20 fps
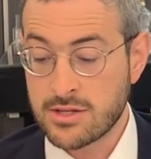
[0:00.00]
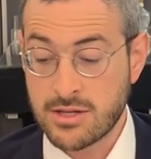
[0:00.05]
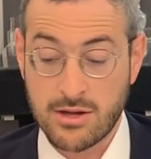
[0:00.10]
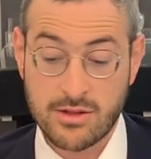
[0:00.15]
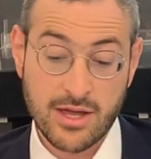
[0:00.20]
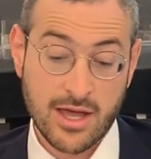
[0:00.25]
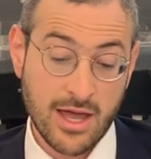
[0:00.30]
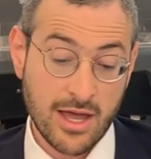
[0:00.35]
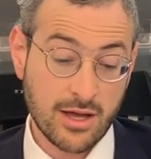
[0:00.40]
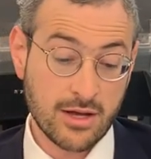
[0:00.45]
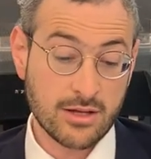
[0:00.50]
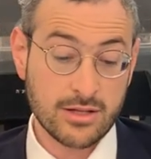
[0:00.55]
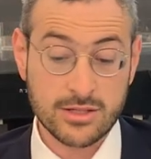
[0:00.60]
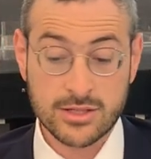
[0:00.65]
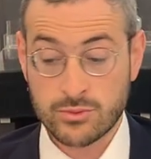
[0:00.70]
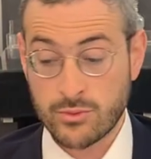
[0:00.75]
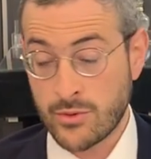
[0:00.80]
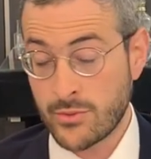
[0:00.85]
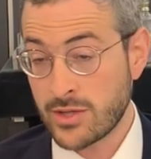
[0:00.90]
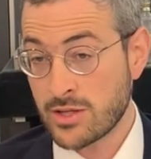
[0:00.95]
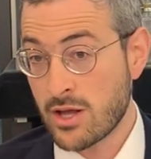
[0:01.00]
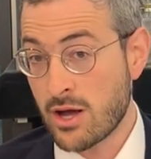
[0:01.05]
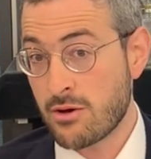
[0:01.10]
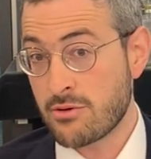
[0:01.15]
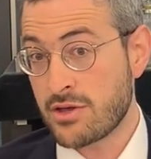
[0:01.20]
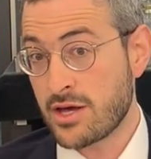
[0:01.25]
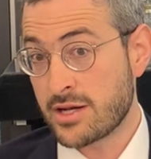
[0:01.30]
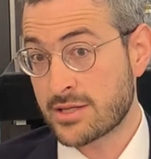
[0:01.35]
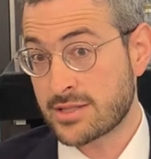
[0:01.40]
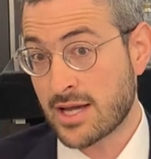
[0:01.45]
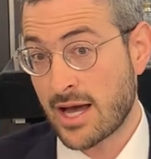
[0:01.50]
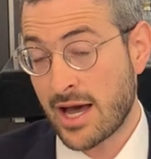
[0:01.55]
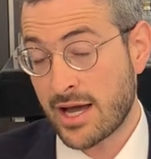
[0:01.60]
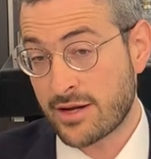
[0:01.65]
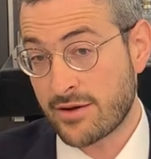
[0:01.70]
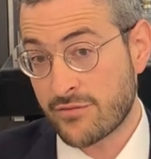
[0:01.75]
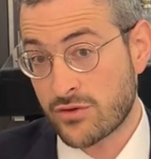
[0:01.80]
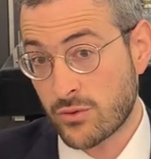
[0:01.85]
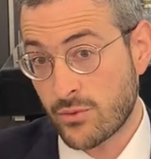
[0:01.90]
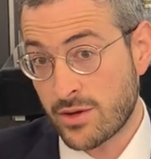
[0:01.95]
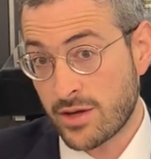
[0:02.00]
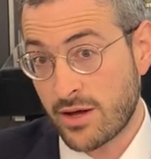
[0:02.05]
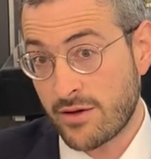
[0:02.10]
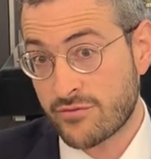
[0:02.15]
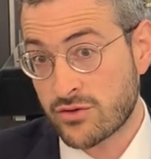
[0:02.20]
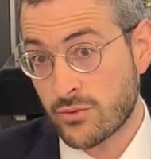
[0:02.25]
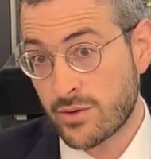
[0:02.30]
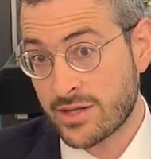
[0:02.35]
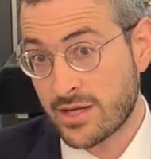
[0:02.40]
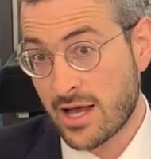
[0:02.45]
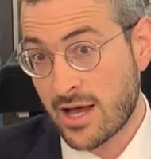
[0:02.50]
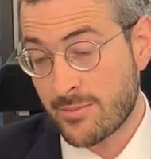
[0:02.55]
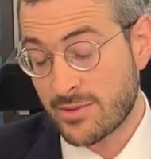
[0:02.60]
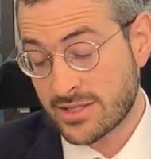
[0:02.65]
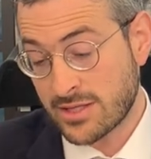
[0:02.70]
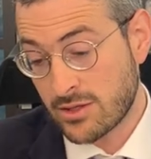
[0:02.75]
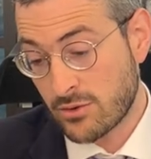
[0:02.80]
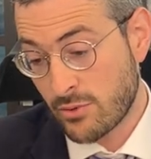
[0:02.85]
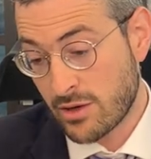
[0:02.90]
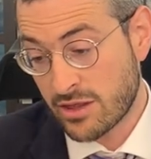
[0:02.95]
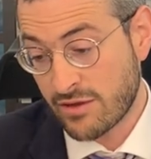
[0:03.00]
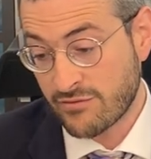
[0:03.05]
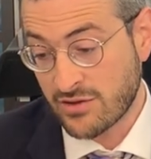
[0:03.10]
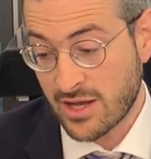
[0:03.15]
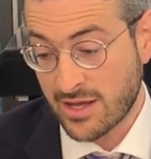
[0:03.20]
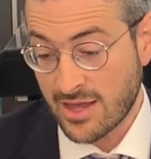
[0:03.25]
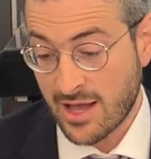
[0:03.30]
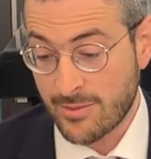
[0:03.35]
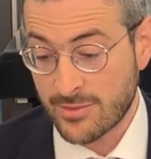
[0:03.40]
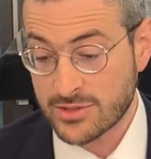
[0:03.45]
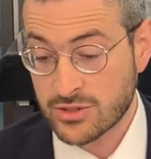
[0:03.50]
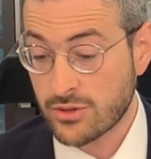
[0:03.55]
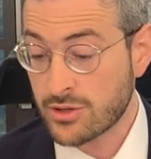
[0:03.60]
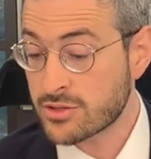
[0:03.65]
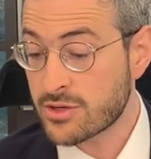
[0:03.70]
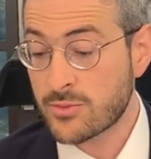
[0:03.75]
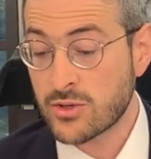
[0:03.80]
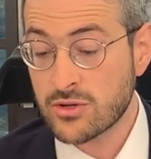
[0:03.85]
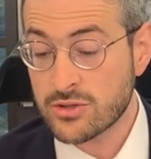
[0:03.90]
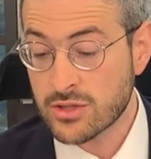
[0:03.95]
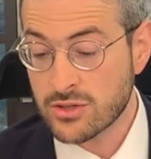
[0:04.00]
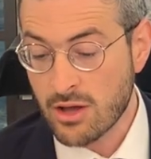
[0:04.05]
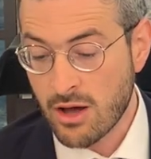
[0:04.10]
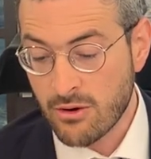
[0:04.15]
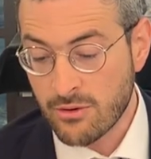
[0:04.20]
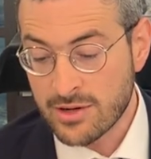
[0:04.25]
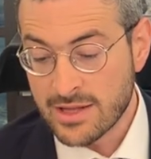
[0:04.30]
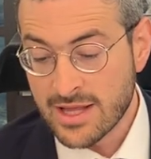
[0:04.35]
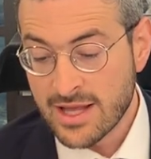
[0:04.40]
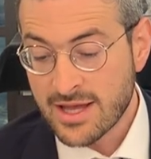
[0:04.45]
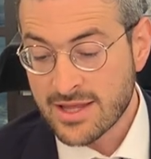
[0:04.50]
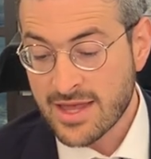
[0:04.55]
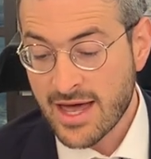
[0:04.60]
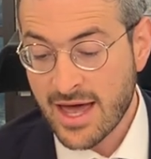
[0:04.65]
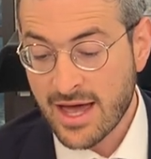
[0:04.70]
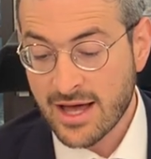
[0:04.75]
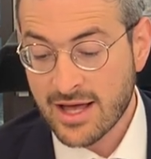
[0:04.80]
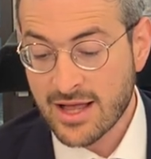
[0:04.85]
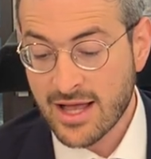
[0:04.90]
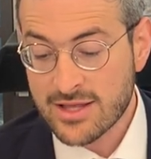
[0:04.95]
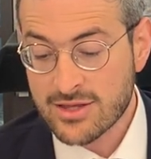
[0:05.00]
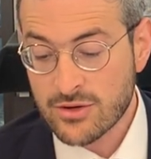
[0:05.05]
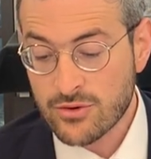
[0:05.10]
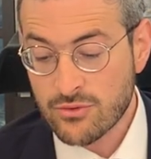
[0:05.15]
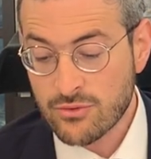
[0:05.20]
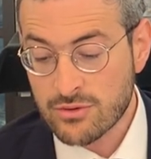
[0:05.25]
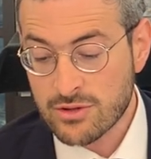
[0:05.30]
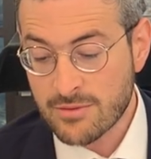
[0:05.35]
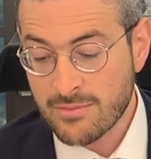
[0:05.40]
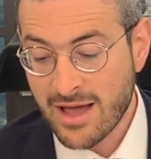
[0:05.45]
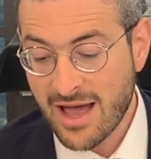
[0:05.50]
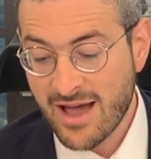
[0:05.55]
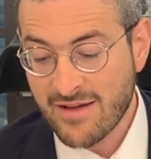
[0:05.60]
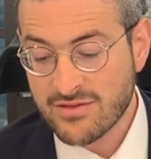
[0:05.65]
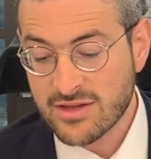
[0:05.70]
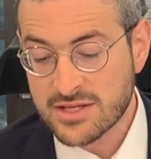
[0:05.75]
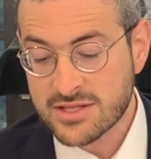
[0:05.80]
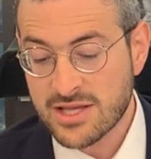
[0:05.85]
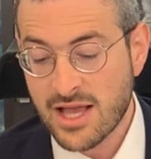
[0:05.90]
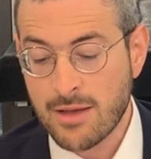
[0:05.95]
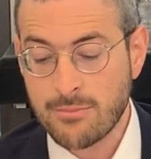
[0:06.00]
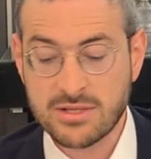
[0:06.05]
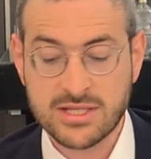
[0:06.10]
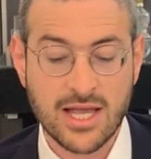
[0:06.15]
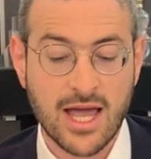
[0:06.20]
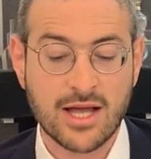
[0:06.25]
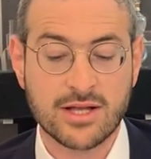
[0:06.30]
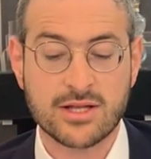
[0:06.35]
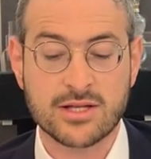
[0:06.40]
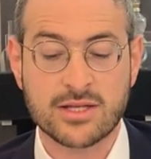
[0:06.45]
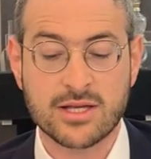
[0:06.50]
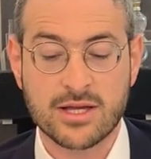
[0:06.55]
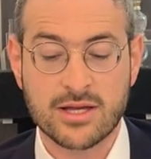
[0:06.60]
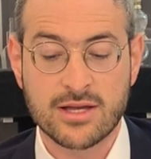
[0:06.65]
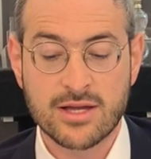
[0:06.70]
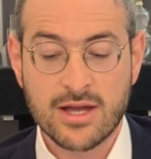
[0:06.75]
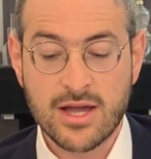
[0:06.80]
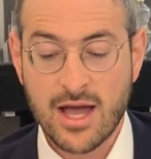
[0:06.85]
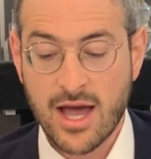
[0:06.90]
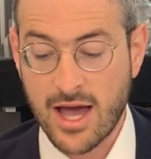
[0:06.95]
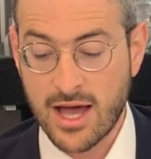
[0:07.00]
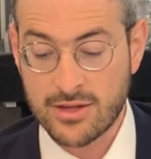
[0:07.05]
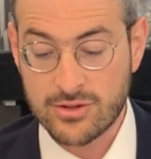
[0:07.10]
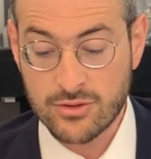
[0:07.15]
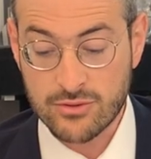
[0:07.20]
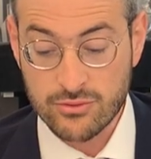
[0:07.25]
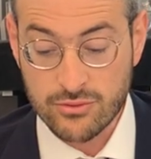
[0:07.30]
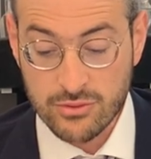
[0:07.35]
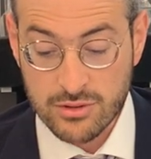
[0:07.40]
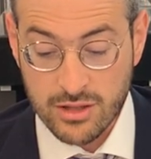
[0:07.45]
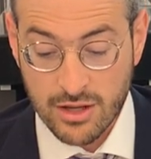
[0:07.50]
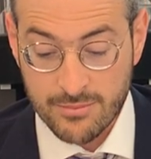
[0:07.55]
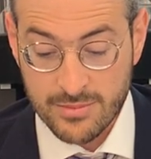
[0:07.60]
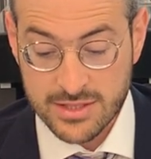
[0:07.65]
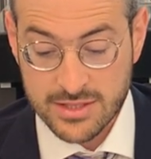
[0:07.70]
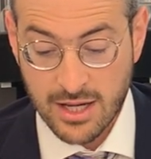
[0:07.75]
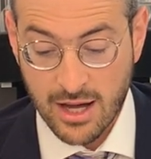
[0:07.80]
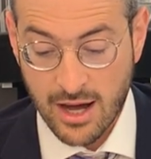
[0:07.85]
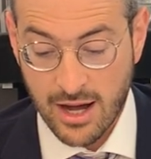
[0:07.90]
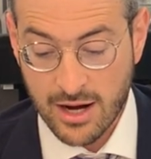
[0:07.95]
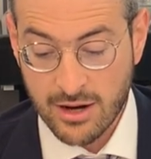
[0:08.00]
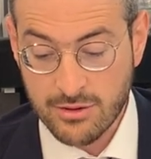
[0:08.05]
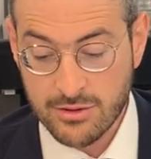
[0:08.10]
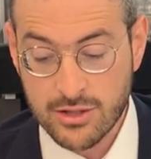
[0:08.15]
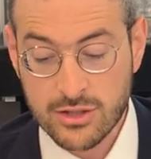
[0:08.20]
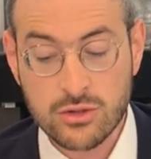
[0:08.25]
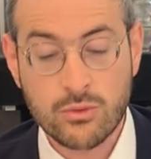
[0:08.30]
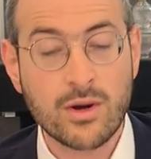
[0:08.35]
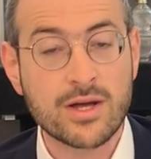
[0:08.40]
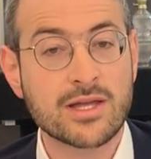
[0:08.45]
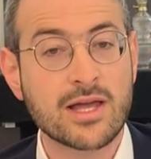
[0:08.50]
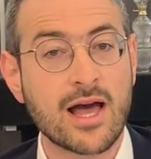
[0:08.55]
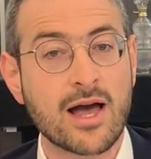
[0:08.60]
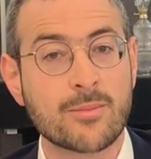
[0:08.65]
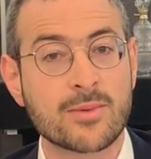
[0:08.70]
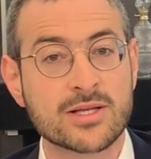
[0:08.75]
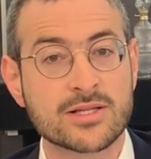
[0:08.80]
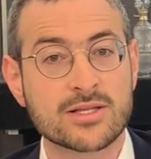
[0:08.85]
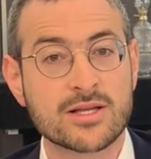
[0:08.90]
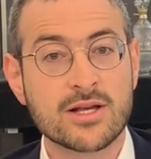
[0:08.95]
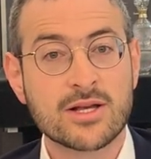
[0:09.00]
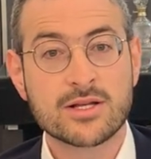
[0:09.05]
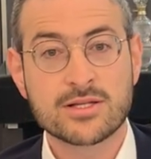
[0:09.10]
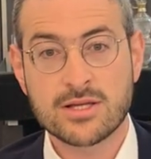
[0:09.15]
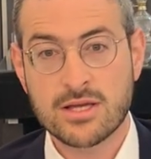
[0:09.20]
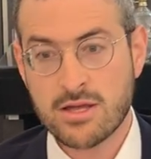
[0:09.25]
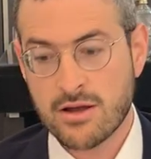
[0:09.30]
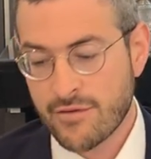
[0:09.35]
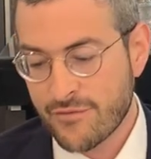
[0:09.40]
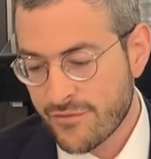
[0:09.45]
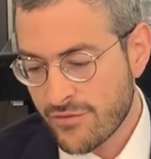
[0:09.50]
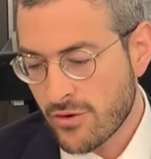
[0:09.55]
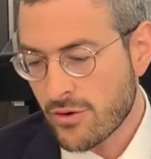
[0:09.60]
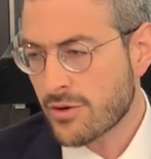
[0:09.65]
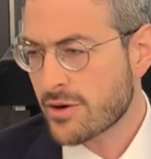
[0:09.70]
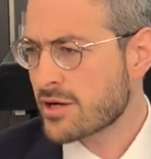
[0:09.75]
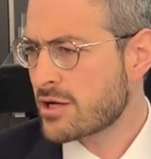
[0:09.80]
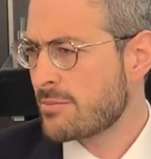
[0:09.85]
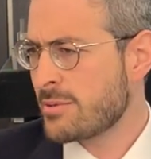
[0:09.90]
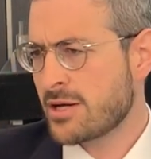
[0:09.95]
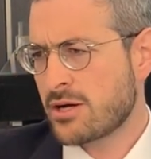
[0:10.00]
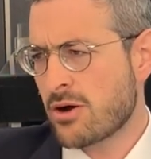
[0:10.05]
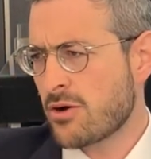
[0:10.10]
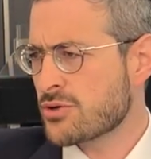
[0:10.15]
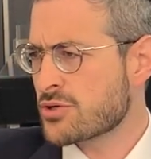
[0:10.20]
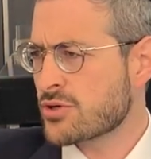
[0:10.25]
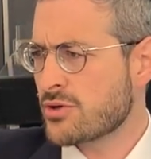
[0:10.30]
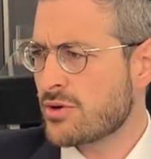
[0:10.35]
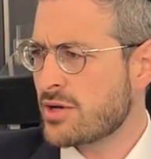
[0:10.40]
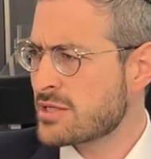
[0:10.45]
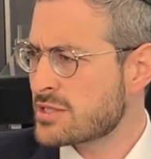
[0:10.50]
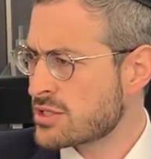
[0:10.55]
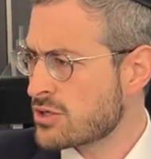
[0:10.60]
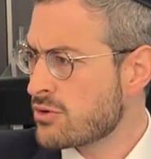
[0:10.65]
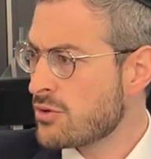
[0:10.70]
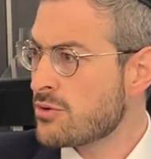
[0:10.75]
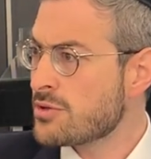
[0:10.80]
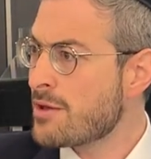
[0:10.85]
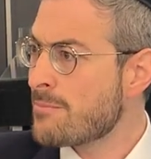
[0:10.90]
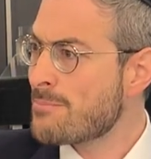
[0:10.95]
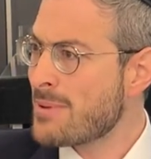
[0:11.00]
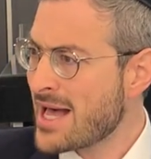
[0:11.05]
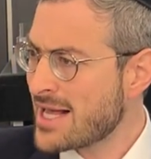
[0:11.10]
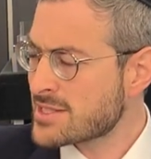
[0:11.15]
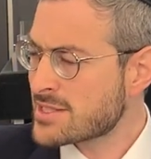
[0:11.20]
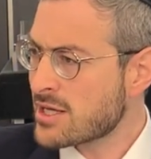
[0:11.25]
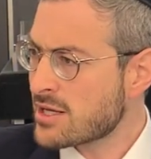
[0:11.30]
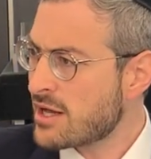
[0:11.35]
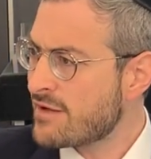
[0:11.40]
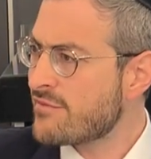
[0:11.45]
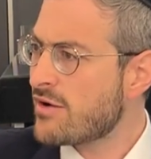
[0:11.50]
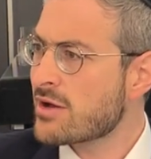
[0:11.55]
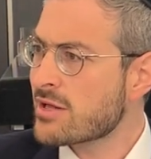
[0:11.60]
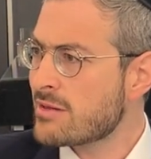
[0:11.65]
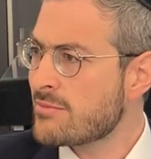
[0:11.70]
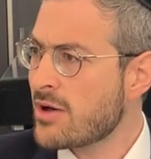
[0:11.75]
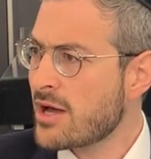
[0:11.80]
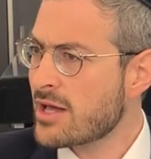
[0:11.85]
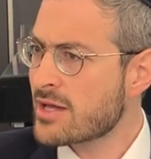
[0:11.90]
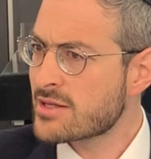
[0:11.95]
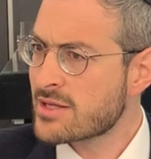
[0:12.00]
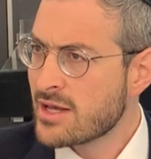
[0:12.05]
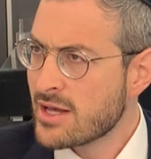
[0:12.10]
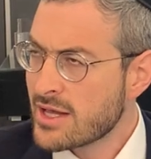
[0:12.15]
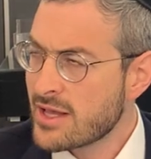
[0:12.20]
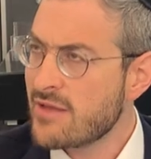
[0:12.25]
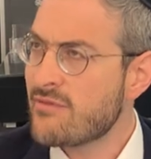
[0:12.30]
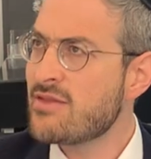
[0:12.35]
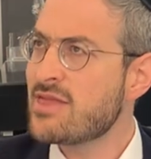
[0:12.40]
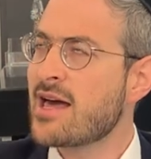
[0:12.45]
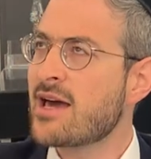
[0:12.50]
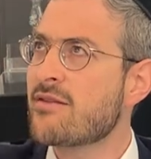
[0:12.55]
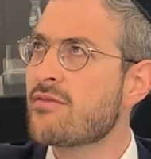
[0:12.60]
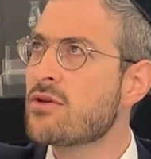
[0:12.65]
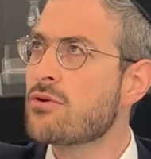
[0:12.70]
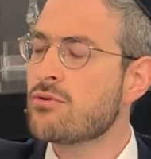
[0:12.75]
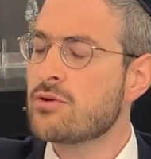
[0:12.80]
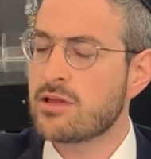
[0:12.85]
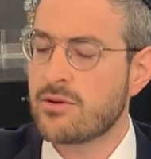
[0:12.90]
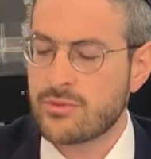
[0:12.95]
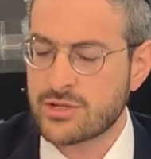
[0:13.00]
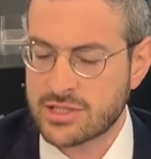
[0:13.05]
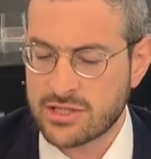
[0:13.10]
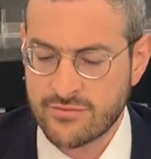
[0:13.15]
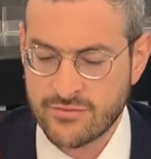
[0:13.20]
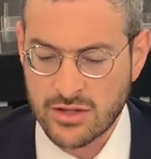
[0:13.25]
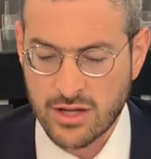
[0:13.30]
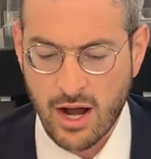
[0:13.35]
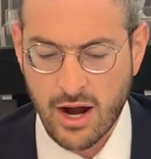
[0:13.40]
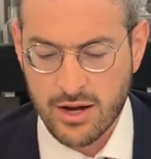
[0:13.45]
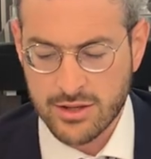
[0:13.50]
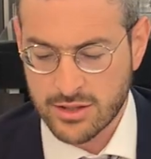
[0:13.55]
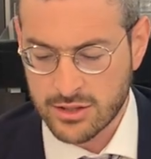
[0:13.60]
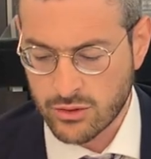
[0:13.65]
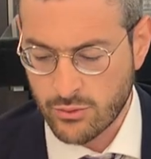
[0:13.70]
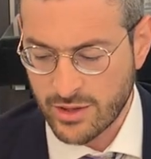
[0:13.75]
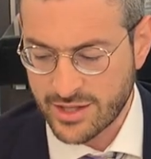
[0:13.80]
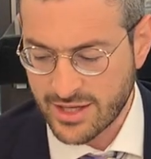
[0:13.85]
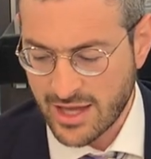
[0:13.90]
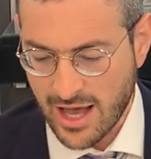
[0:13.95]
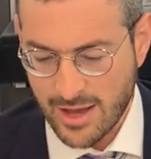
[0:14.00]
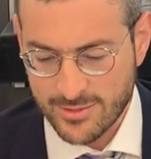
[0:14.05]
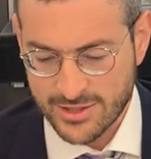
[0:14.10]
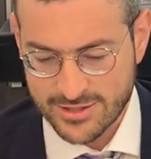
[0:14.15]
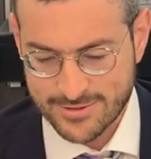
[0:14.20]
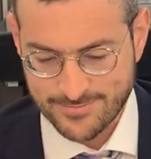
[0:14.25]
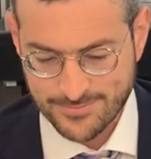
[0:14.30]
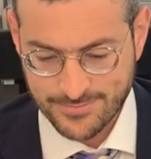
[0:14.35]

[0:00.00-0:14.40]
Now, the heichel is where we know that it's a height of, tw- of twenty amas and a width of ten amas. According to Yehuda, no, the heichel and the ulam have the same sanctity, and the ulam is higher than twenty amas. So, therefore, it could be kosher. It's called the pesach of oil moed, even that of the ulam, which is even higher than twenty amas.